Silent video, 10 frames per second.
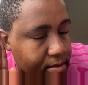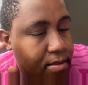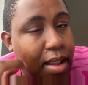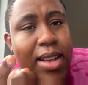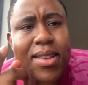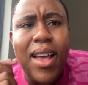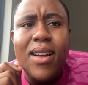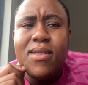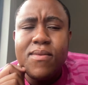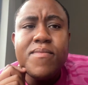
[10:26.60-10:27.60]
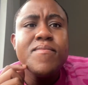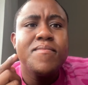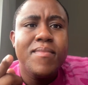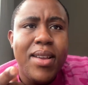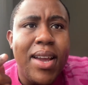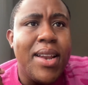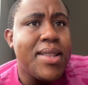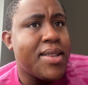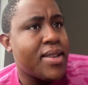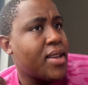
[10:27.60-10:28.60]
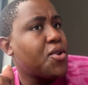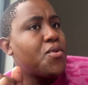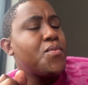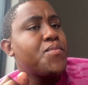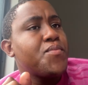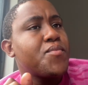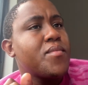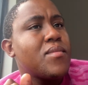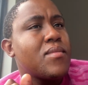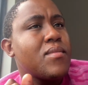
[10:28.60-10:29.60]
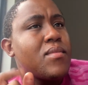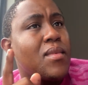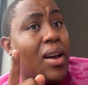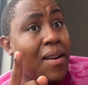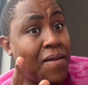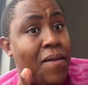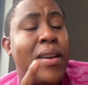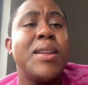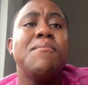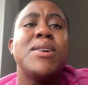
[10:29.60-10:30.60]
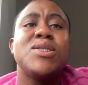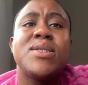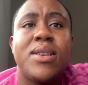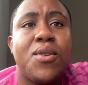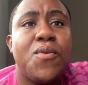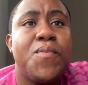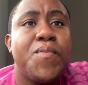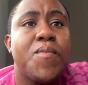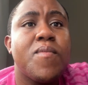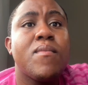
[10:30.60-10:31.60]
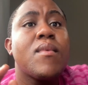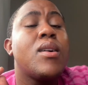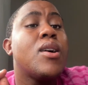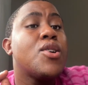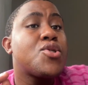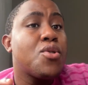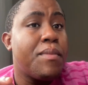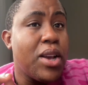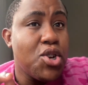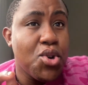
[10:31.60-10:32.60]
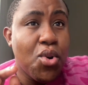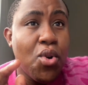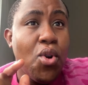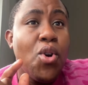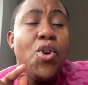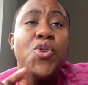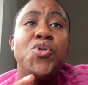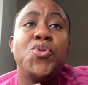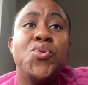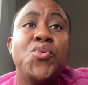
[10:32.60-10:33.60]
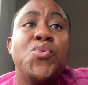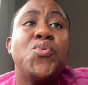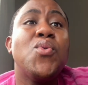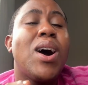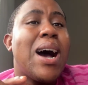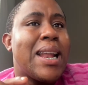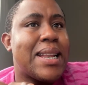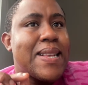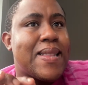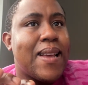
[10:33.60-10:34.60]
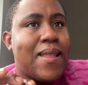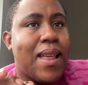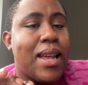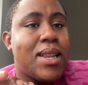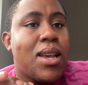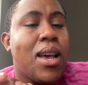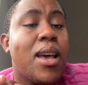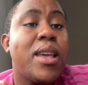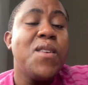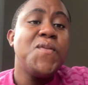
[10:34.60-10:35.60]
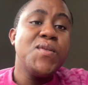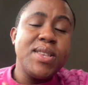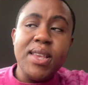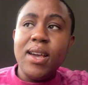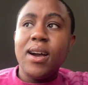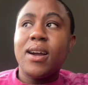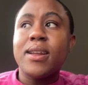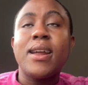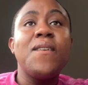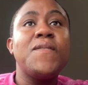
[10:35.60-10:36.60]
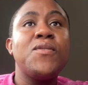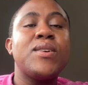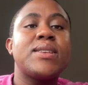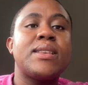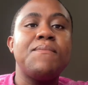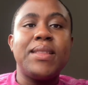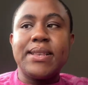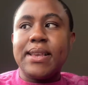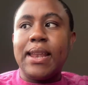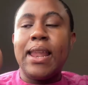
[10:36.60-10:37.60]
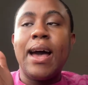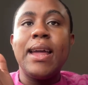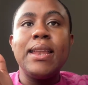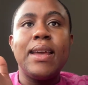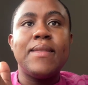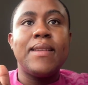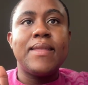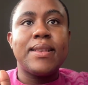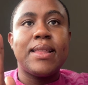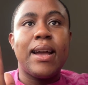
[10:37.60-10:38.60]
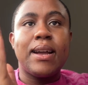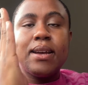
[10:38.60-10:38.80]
Exactly. It is zero, very much zero. So make sure you understand that. If you see a graph in your exam, there's a line and then there's like